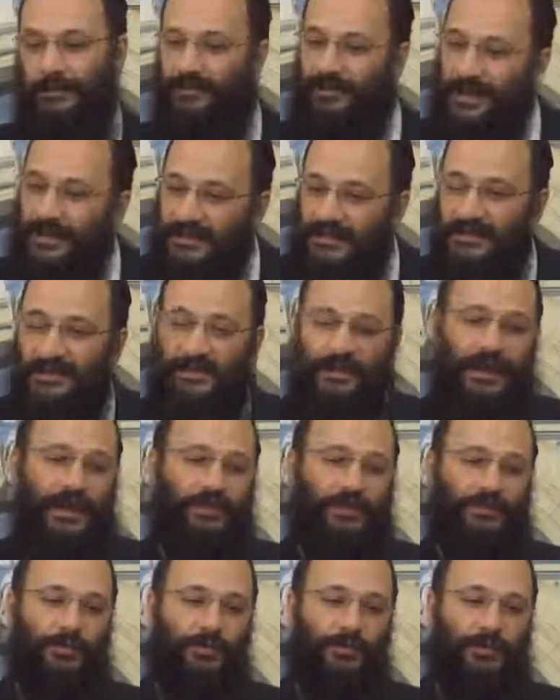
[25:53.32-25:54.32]
That's the
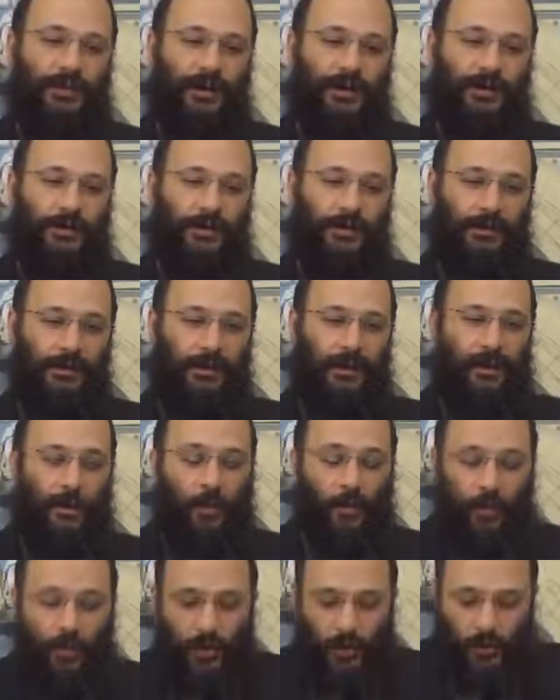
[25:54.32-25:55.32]
natural way.
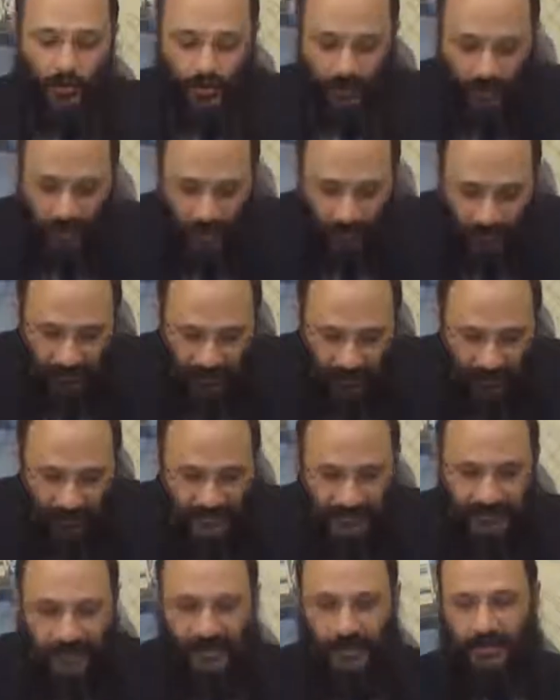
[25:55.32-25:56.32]
We are drawn
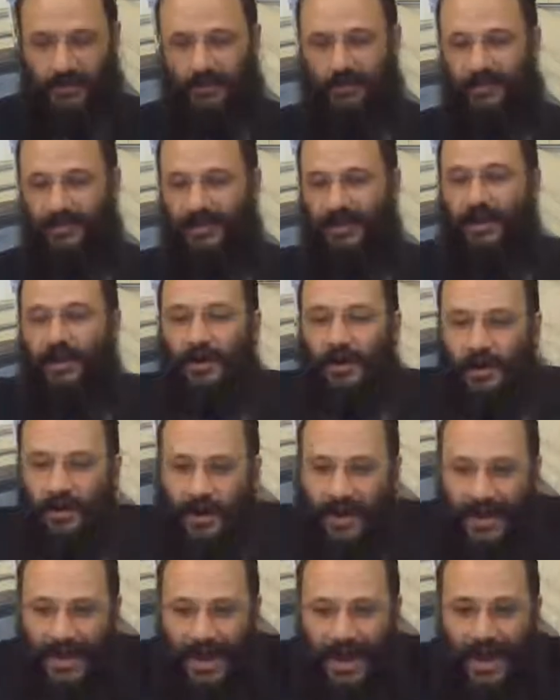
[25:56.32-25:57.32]
outside. Our
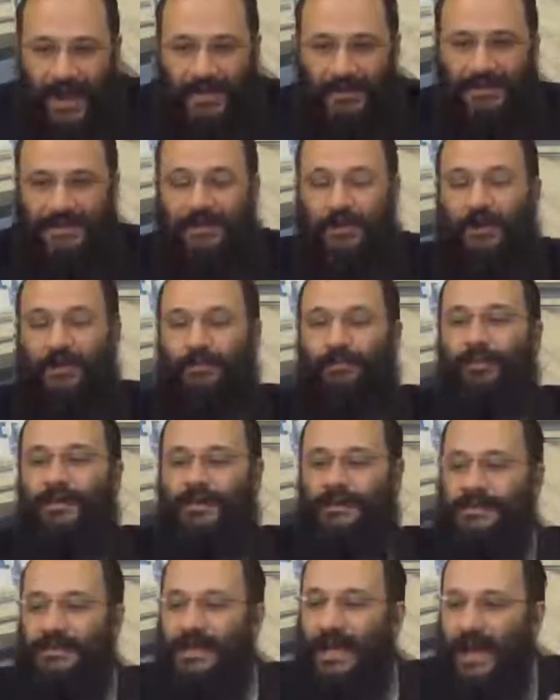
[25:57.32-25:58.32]
hands are
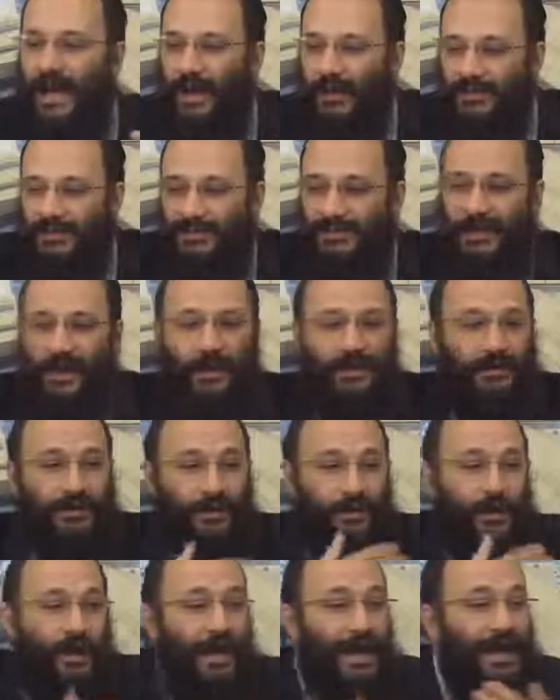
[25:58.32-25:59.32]
busy outside.
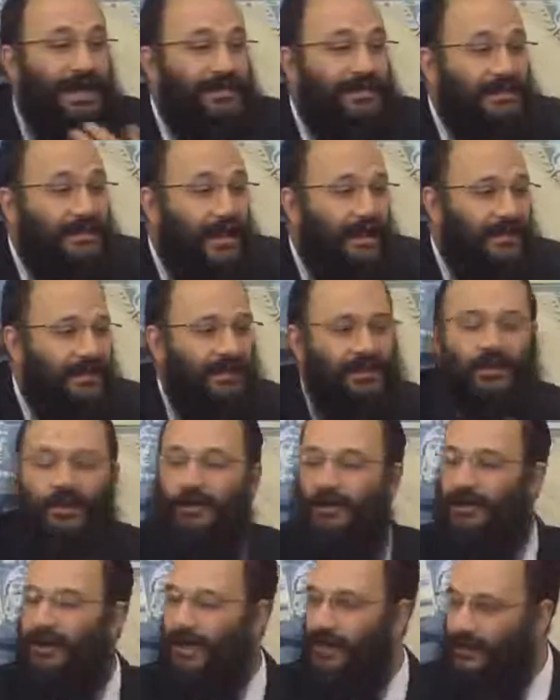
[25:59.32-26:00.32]
They're
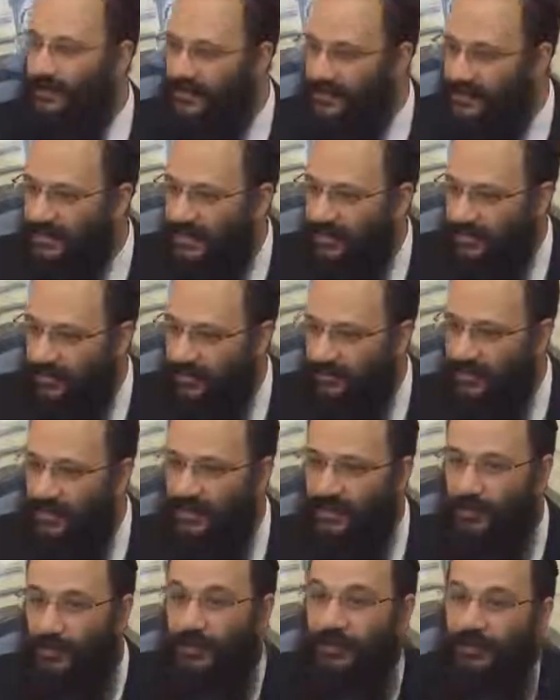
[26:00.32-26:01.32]
askaniyot, like we said
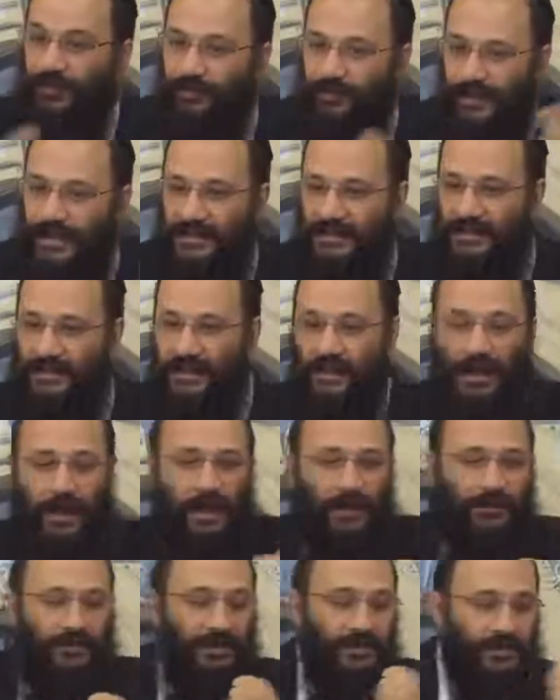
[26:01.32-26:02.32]
earlier. They're busy
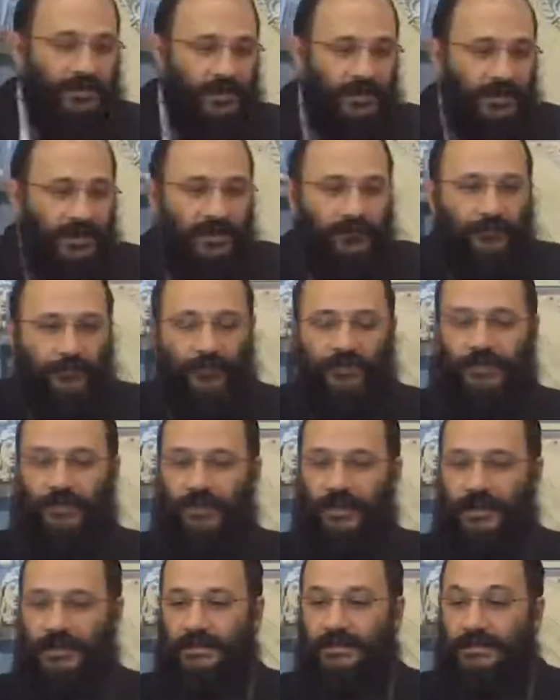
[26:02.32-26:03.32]
touching different
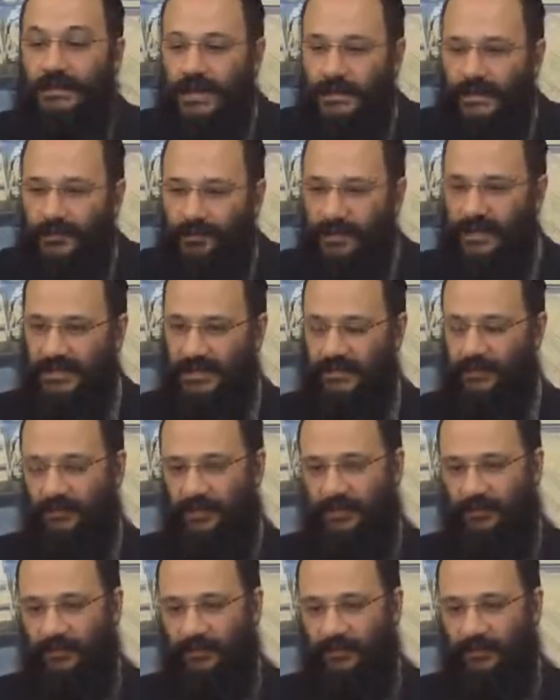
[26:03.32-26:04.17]
things, getting busy with